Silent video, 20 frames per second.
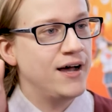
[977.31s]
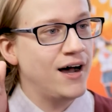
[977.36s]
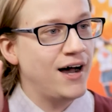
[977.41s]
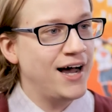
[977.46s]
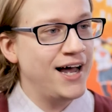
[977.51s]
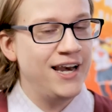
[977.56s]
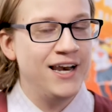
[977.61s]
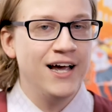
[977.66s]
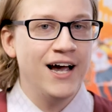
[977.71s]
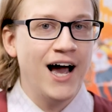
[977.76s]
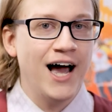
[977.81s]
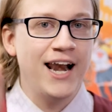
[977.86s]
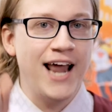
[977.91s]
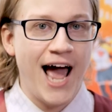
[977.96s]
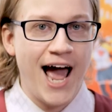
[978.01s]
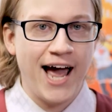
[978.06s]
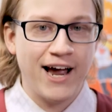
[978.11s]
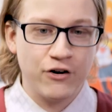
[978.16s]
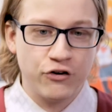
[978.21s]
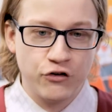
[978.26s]
got an
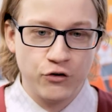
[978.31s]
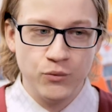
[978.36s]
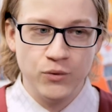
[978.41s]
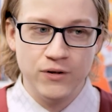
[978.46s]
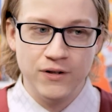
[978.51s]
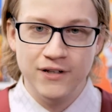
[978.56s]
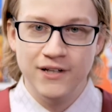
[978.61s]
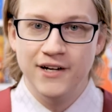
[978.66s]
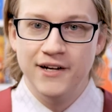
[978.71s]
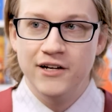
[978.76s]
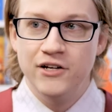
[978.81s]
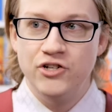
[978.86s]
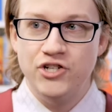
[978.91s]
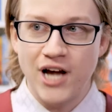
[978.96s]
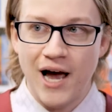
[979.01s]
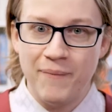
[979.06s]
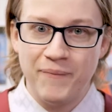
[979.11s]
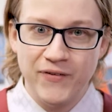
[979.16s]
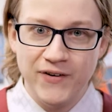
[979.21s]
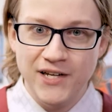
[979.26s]
actual
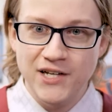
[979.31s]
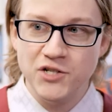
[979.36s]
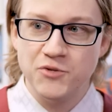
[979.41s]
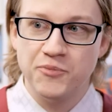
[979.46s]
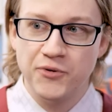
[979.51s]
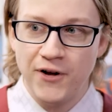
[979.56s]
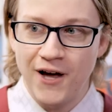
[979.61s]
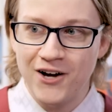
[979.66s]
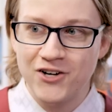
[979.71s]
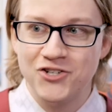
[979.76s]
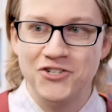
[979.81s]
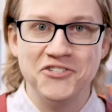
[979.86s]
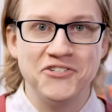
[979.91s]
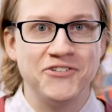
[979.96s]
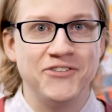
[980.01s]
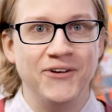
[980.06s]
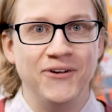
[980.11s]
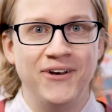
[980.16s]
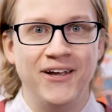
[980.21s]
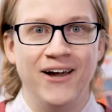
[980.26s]
Japanese production
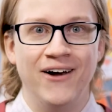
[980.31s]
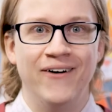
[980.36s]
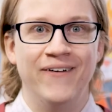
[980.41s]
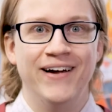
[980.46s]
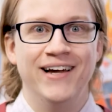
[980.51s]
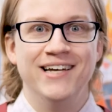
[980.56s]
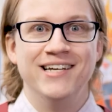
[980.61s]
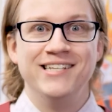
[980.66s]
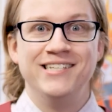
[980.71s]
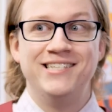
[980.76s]
studio